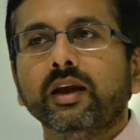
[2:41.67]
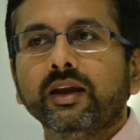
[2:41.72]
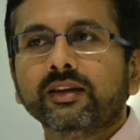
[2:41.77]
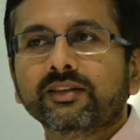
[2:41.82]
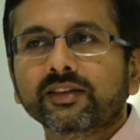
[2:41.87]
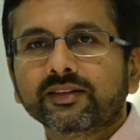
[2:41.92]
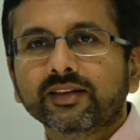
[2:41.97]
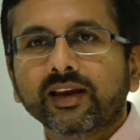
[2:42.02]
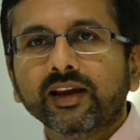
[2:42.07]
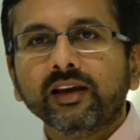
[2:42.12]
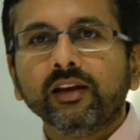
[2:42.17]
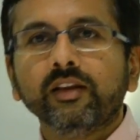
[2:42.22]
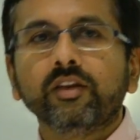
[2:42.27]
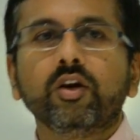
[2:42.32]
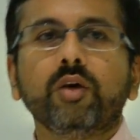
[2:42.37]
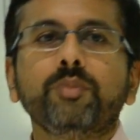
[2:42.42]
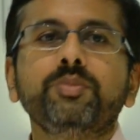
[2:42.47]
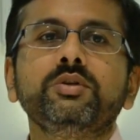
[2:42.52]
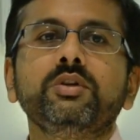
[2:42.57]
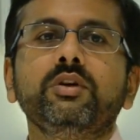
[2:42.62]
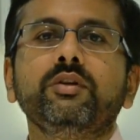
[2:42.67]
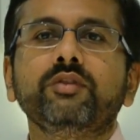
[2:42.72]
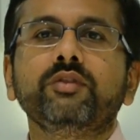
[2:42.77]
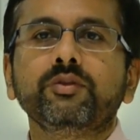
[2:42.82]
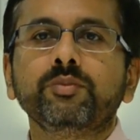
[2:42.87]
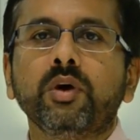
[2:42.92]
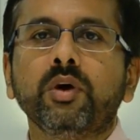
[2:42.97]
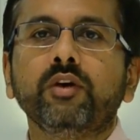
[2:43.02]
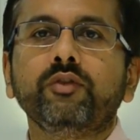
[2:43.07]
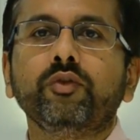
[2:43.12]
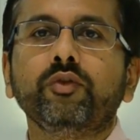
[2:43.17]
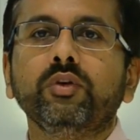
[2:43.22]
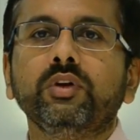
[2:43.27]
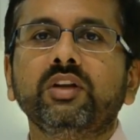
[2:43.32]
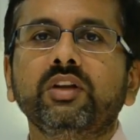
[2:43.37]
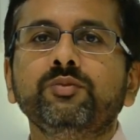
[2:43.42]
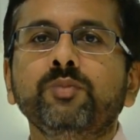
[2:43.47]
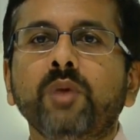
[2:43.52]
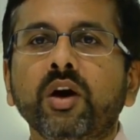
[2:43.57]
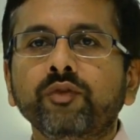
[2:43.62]
It's exactly the opposite of the smartphone.
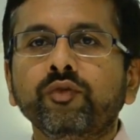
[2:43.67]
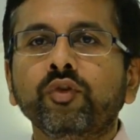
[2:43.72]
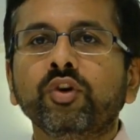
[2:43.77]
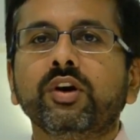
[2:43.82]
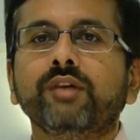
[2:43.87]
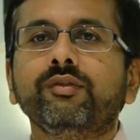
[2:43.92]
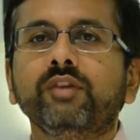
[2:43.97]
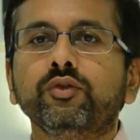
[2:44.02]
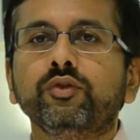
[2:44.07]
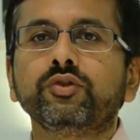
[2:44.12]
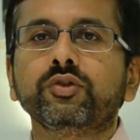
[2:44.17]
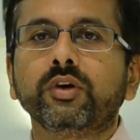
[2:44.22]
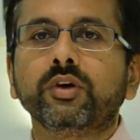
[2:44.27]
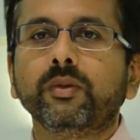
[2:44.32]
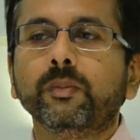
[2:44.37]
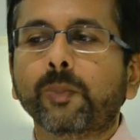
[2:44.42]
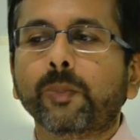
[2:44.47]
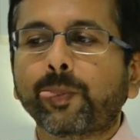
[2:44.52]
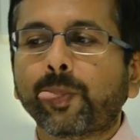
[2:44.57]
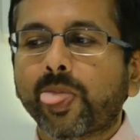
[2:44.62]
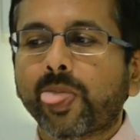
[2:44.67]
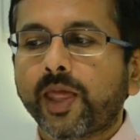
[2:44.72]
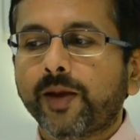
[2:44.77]
The smartphone revolution